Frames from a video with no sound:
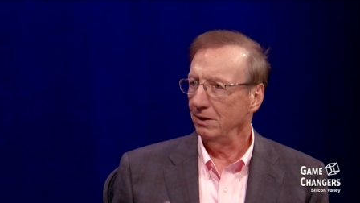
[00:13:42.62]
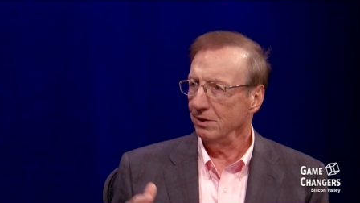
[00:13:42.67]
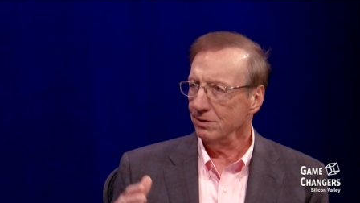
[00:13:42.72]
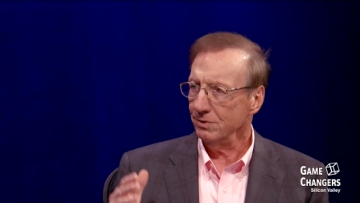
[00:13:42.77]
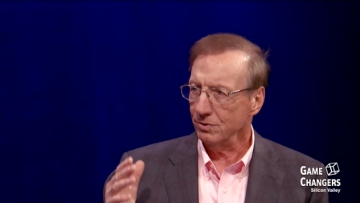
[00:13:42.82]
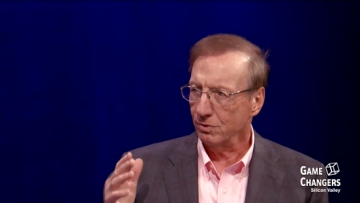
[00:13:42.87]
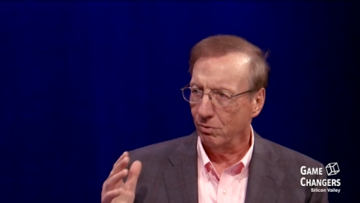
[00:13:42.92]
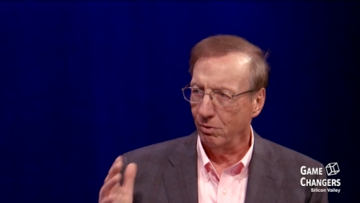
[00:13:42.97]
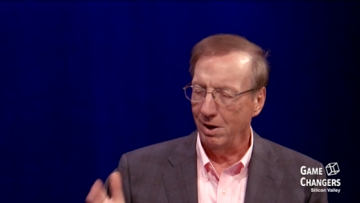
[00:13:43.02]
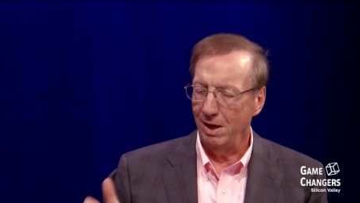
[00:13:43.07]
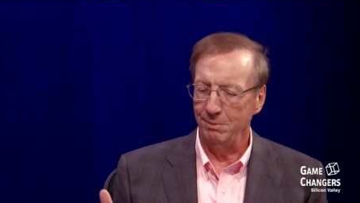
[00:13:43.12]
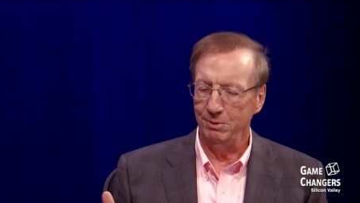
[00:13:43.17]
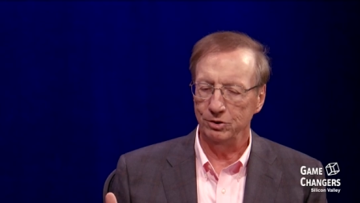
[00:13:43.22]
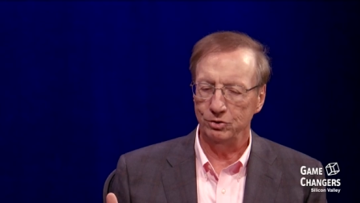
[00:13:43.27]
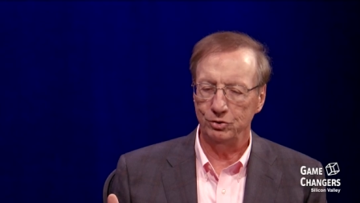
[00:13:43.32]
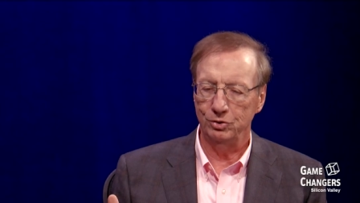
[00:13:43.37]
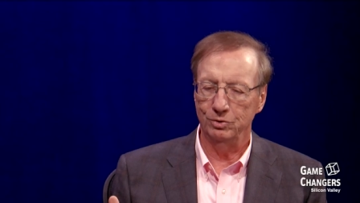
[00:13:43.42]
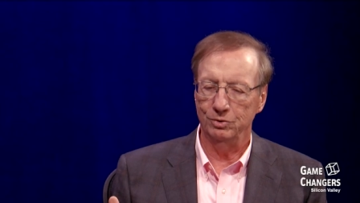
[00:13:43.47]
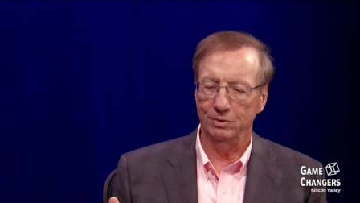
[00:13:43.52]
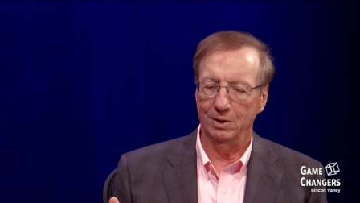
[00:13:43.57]
This crime
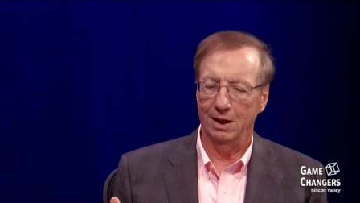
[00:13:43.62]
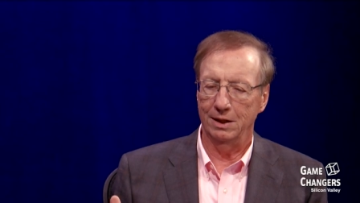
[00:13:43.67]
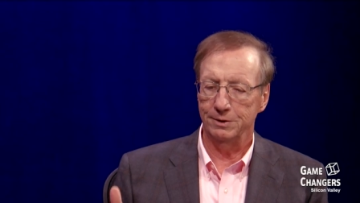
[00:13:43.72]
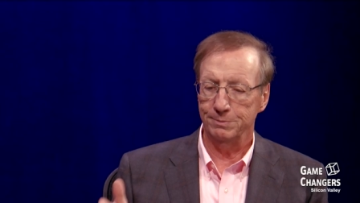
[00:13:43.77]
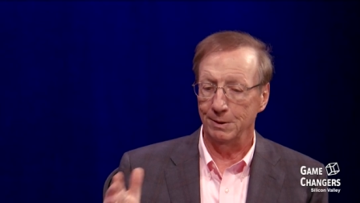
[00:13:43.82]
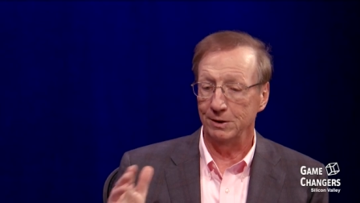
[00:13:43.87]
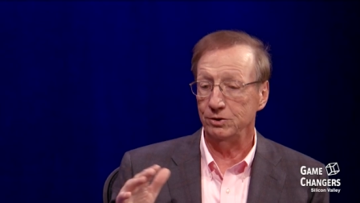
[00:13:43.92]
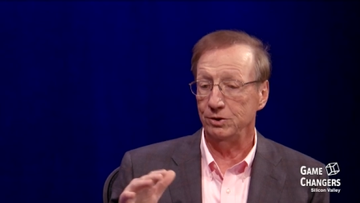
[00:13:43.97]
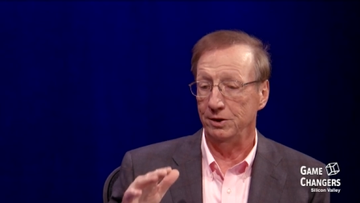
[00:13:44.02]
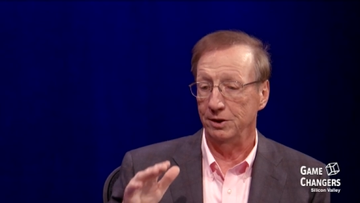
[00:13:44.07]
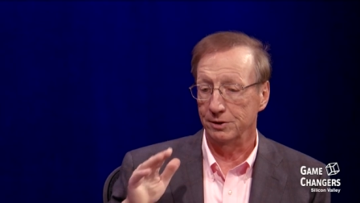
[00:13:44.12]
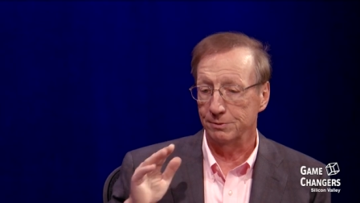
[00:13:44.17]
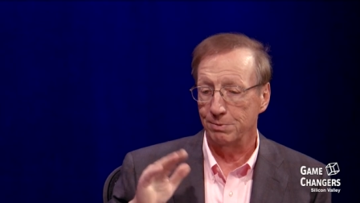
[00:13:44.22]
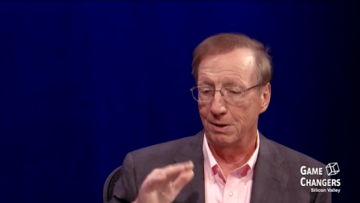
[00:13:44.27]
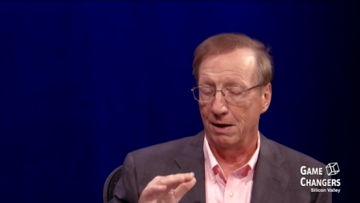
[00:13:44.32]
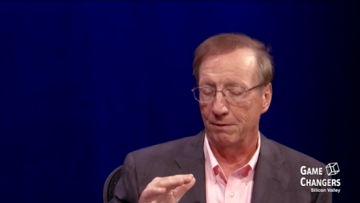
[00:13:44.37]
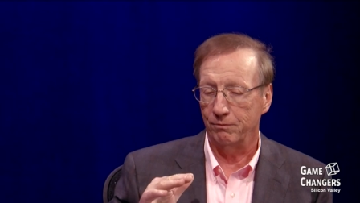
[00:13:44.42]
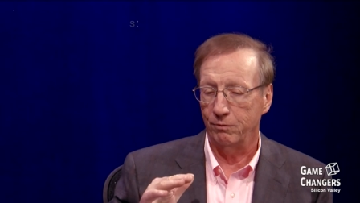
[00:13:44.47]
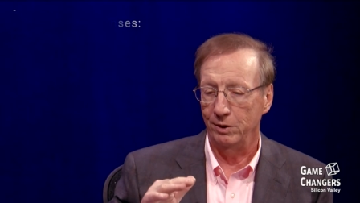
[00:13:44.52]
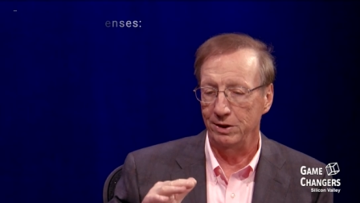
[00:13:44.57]
issue, uh, especially this
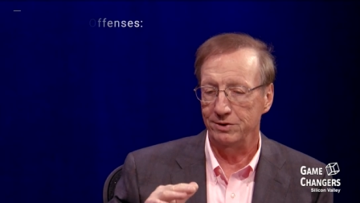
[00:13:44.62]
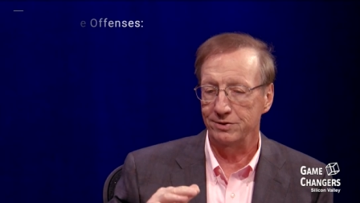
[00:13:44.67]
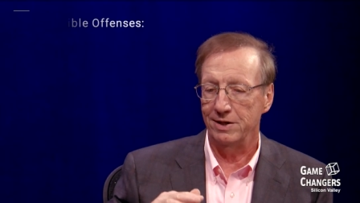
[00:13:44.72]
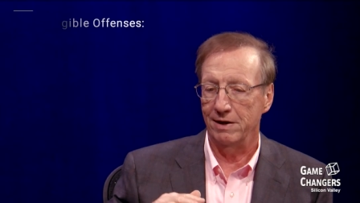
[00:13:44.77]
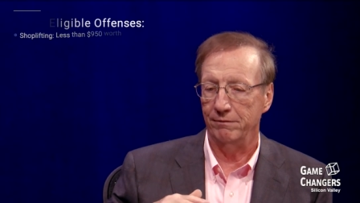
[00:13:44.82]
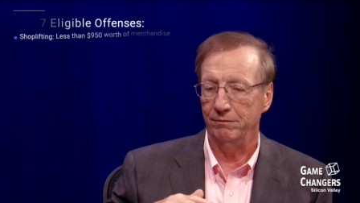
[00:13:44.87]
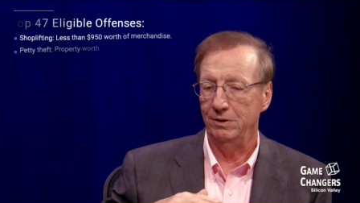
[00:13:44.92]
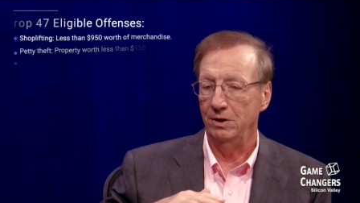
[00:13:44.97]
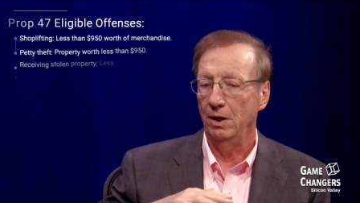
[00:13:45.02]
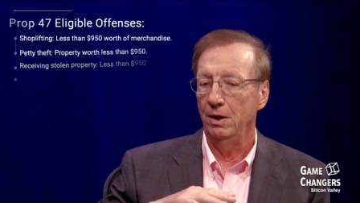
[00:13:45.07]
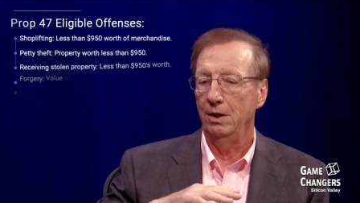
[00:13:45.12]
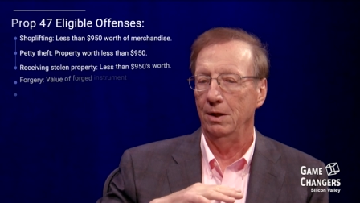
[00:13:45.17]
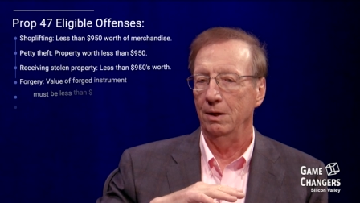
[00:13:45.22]
Prop 47,